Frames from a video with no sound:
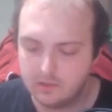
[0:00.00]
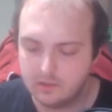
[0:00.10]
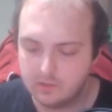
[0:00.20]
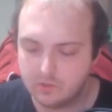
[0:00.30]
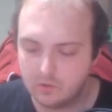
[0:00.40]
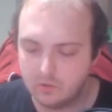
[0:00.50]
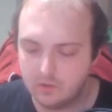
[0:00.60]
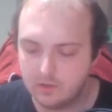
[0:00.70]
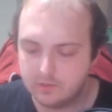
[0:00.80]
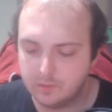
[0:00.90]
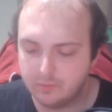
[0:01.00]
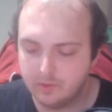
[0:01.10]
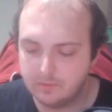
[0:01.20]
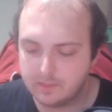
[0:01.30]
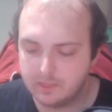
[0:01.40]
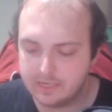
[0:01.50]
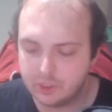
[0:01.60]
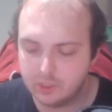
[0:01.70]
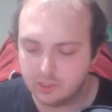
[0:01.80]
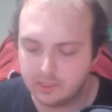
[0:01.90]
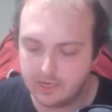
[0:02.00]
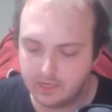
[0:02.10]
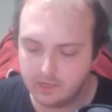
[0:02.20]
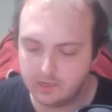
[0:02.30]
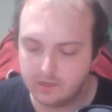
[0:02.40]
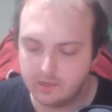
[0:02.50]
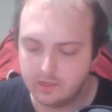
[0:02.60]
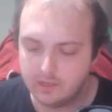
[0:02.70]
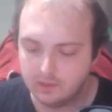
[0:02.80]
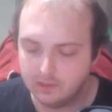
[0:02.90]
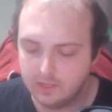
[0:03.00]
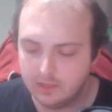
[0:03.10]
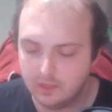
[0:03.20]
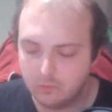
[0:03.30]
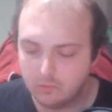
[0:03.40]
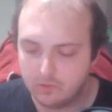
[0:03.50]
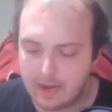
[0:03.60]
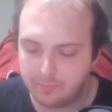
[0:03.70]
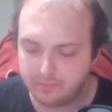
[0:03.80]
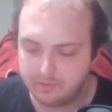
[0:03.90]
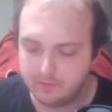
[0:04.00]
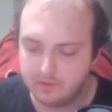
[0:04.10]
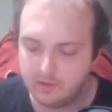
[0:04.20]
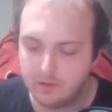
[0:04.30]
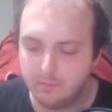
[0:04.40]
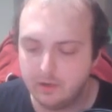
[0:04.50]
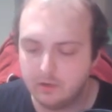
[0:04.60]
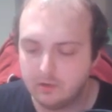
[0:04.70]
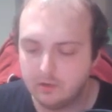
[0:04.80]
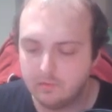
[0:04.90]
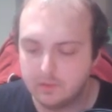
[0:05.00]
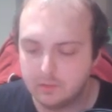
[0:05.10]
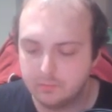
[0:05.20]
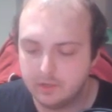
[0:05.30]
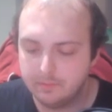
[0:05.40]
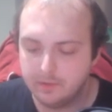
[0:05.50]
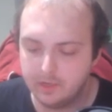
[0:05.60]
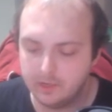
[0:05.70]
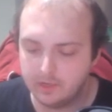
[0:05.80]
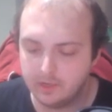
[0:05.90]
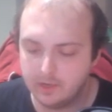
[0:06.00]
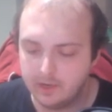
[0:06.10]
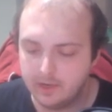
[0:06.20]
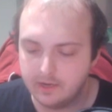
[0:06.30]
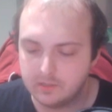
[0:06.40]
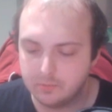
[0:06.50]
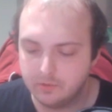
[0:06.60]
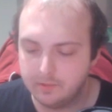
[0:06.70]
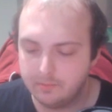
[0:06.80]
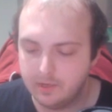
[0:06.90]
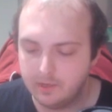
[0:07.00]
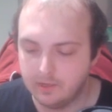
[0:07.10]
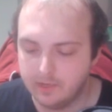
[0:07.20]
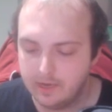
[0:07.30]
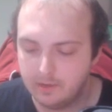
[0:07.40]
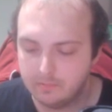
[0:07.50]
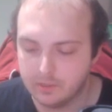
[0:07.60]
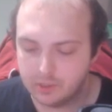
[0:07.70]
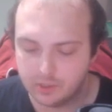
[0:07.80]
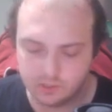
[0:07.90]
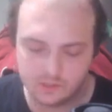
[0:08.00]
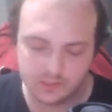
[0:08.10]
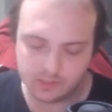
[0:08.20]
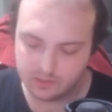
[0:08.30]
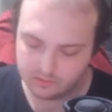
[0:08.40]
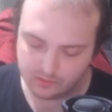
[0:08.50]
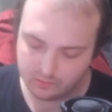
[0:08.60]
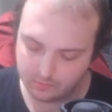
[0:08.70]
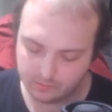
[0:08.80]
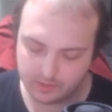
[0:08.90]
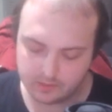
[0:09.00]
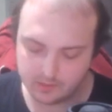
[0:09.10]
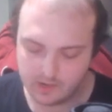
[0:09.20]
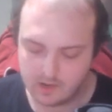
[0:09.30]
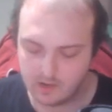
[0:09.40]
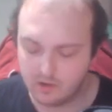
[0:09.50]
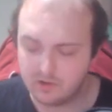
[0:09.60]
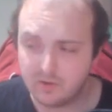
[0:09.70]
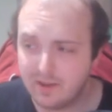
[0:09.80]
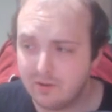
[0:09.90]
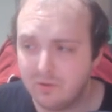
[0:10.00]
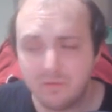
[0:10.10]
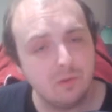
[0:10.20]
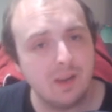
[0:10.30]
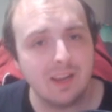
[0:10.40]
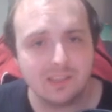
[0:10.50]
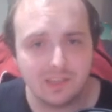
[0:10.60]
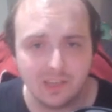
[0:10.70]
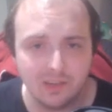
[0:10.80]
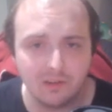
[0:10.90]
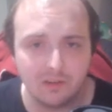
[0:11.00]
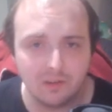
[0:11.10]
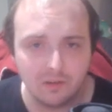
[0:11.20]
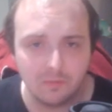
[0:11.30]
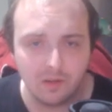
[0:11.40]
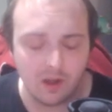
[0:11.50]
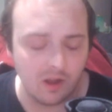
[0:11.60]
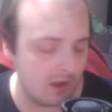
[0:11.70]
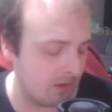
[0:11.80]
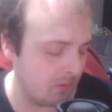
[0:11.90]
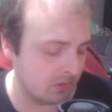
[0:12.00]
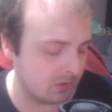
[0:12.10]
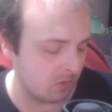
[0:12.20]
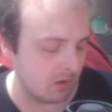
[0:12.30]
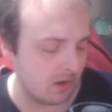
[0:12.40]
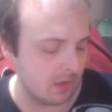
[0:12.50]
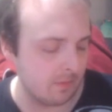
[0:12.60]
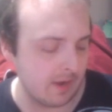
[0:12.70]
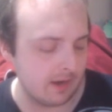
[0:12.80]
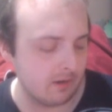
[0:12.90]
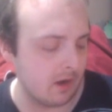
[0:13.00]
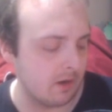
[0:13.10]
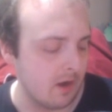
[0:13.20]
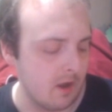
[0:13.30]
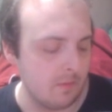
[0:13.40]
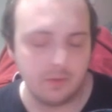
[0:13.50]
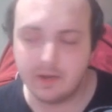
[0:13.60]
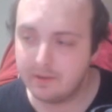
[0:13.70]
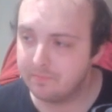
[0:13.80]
Soul of Supreme Celestial King, Lila Rap, Miracle of the Supreme King, and Supreme King Gate Magician. Still super rares. Also, I don't know if you guys can hear what's going on in the background, but